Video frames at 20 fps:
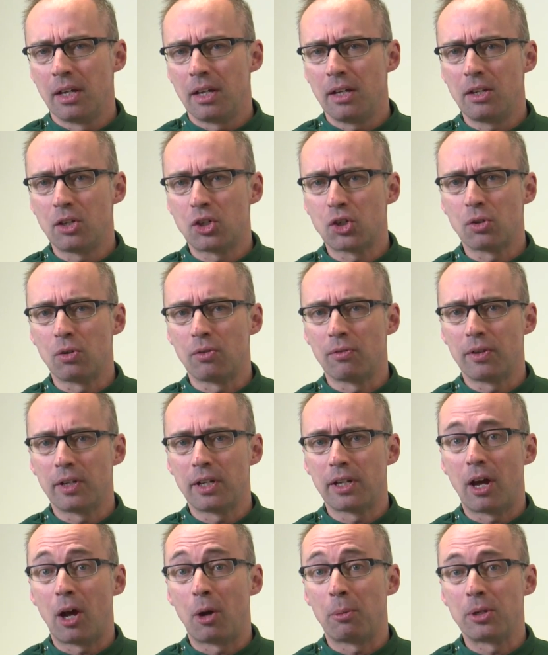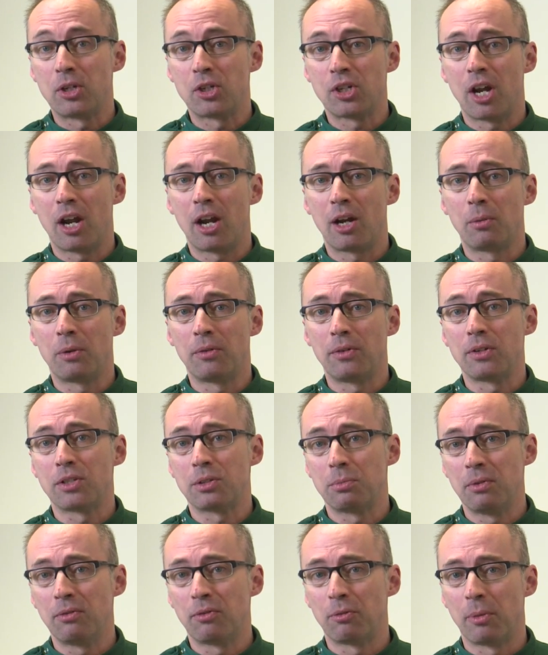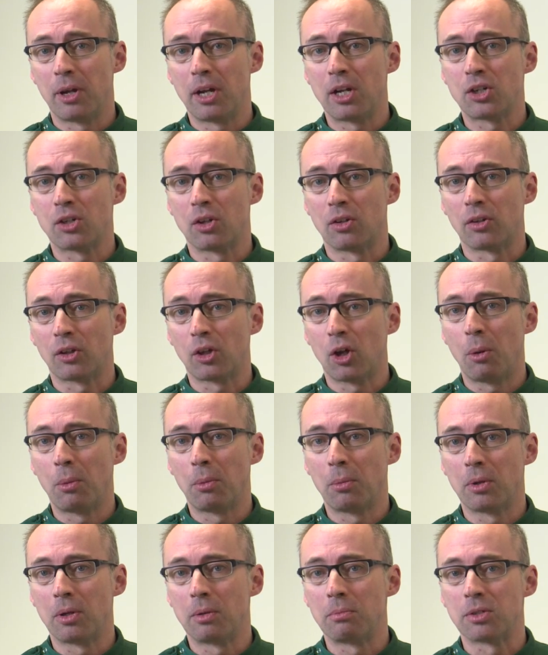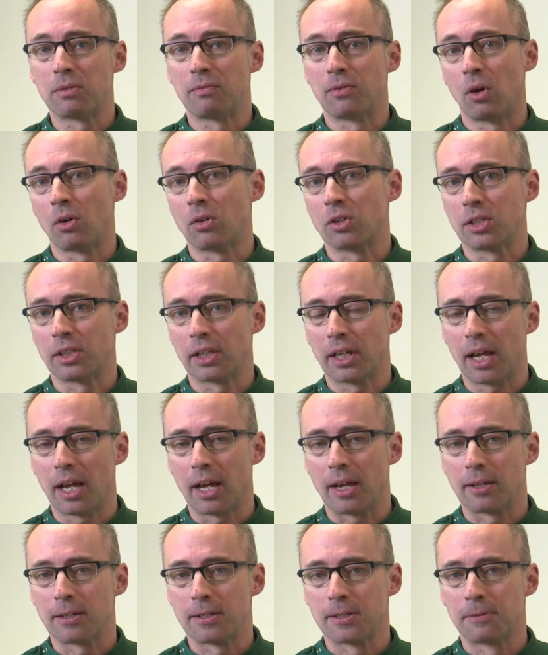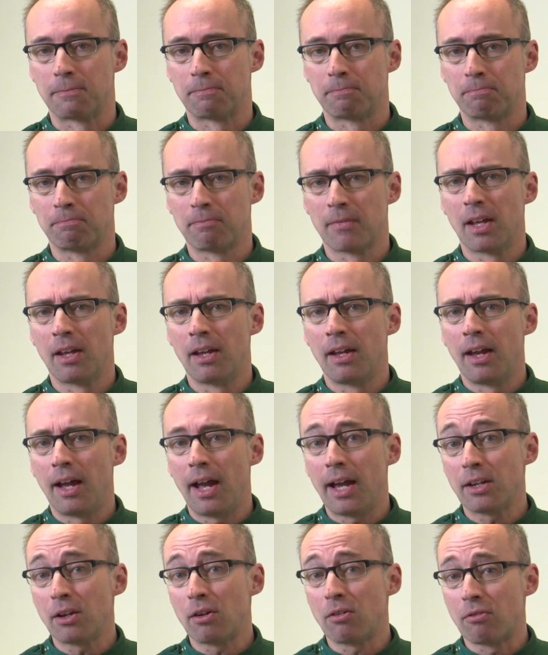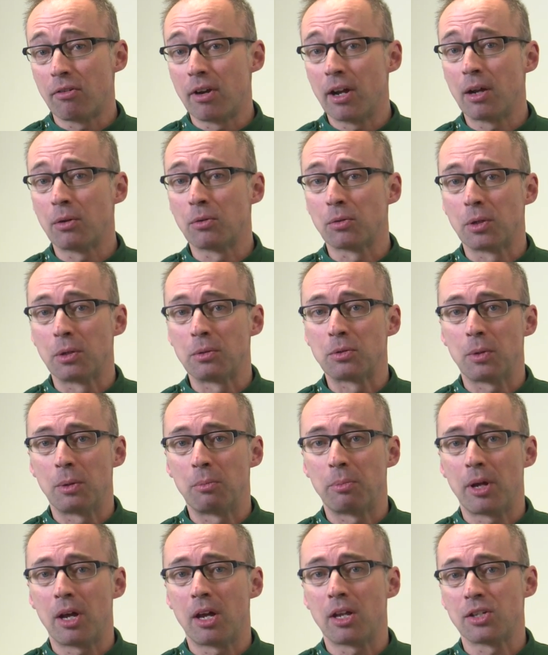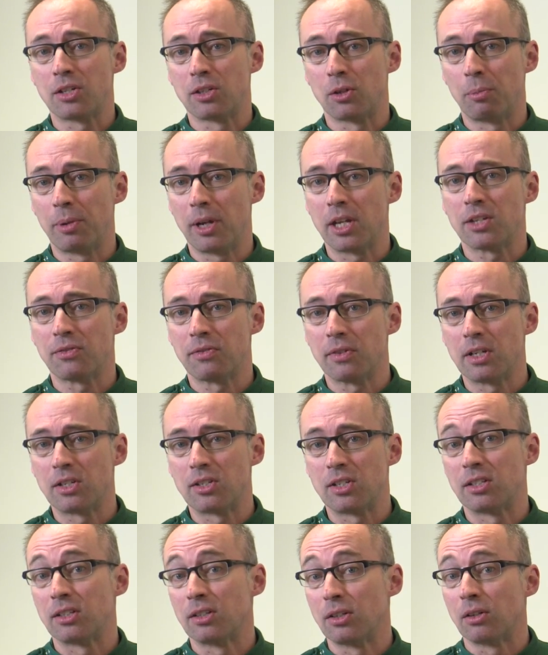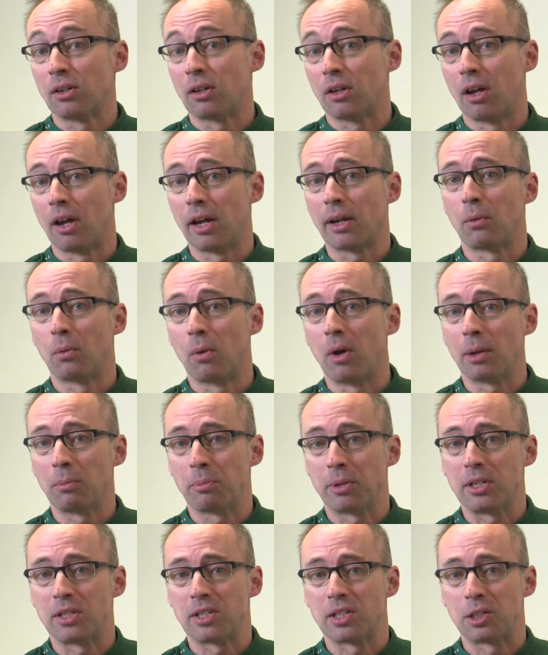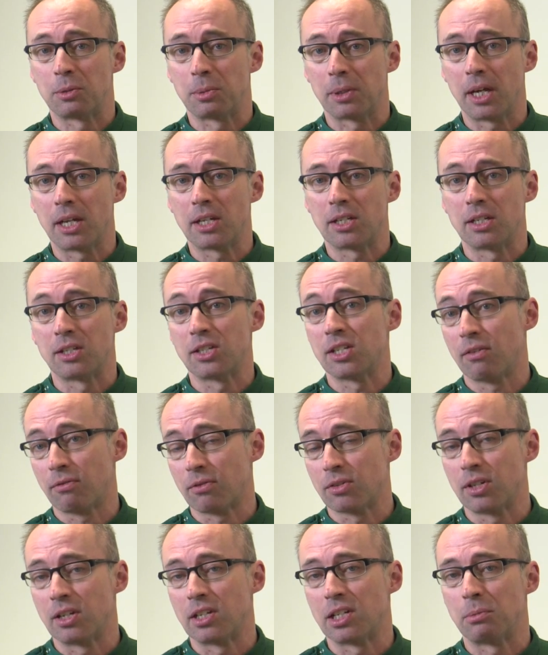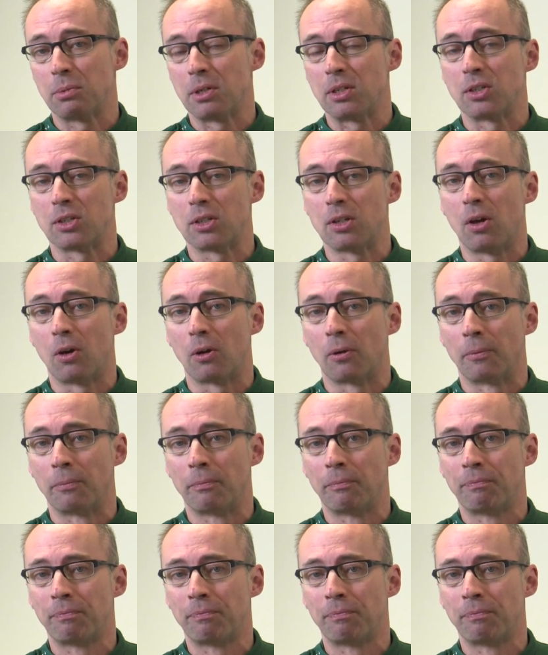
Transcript: In this short video I'll be sharing with you some information on the common worms of dogs and cats. Adult roundworms when passing your pet's feces look like white pieces of spaghetti several centimetres long.